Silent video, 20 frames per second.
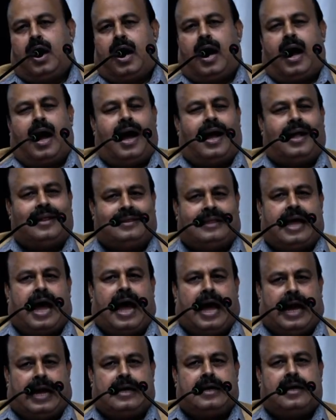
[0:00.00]
uh,
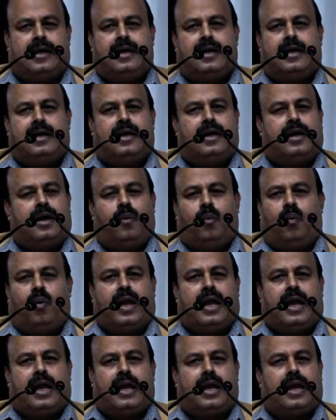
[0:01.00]
that
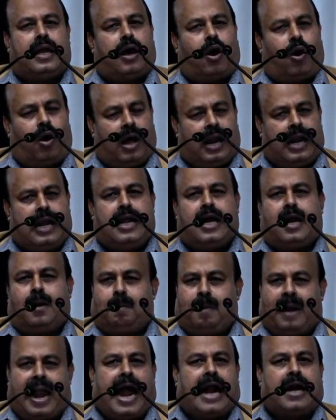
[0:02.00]
we earlier
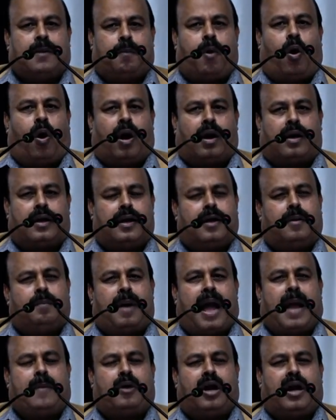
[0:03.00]
planned for
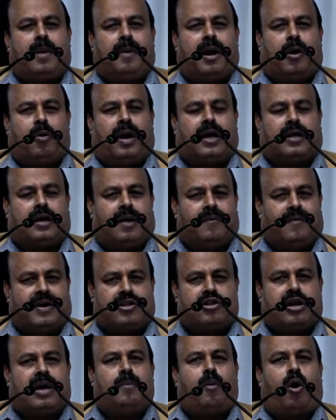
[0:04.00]
500 megawatt
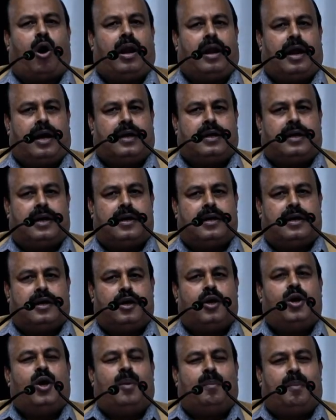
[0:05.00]
conventional boiler,
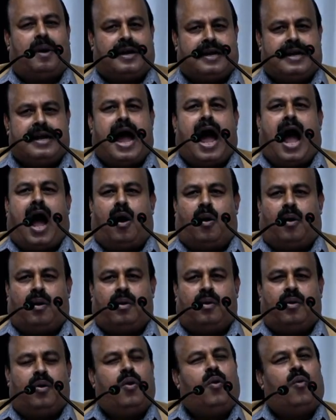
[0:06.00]
but
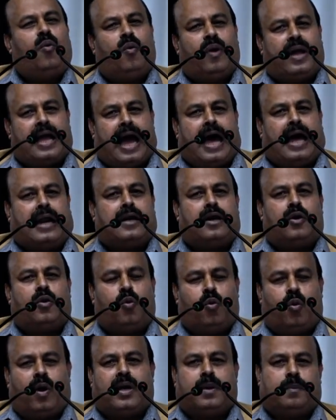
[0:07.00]
now we are
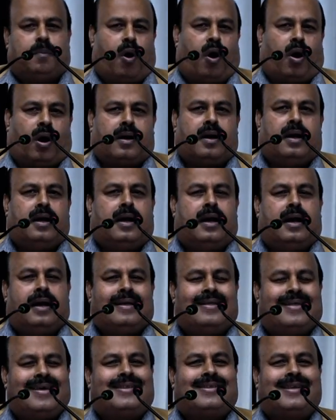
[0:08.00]
going for
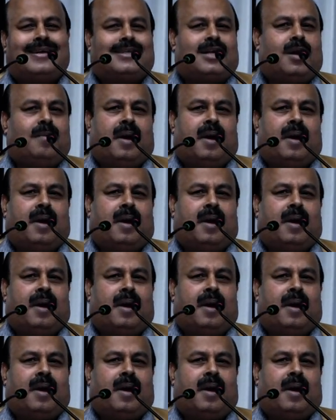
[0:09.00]
660